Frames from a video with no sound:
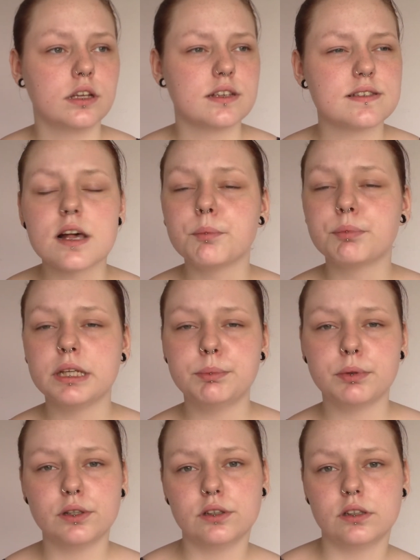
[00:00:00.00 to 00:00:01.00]
Some
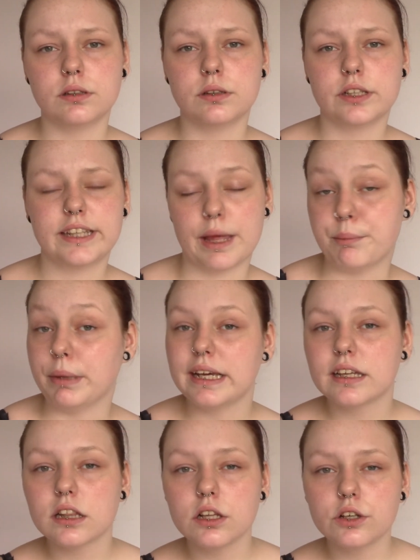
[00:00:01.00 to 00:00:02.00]
people can make
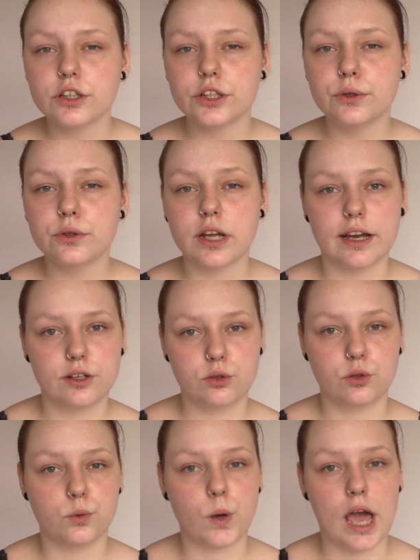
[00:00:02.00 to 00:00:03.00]
it look cute. I don't
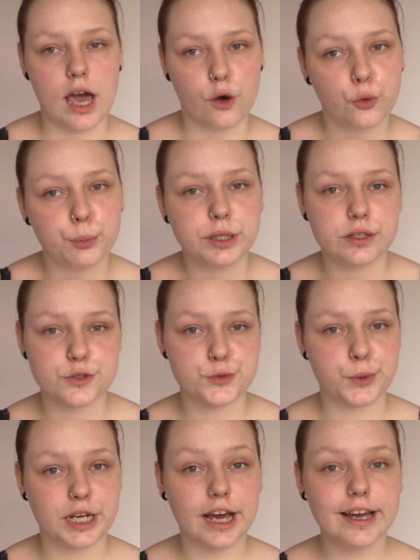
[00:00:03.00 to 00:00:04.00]
know how, because
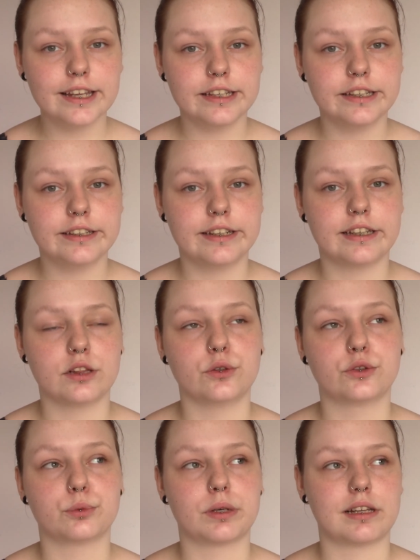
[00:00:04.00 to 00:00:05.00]
when I did it, it
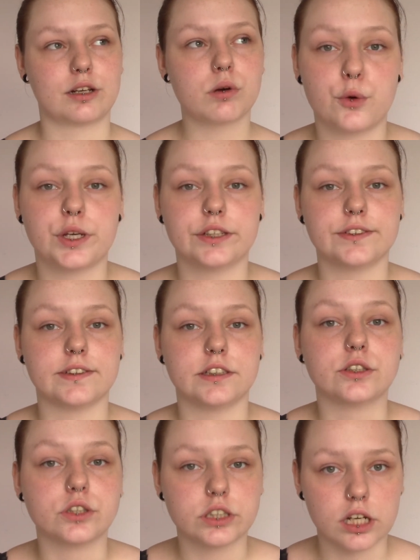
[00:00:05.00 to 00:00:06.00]
looked really crown until
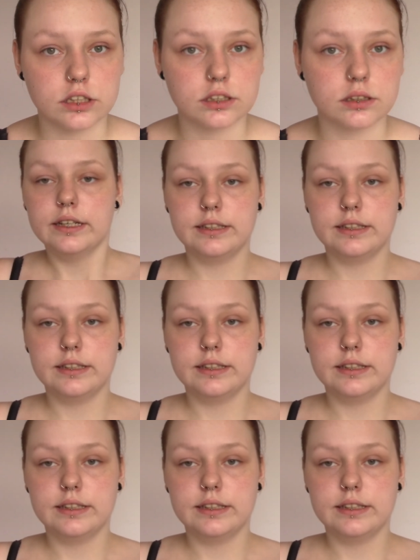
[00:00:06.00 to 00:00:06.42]
you're done.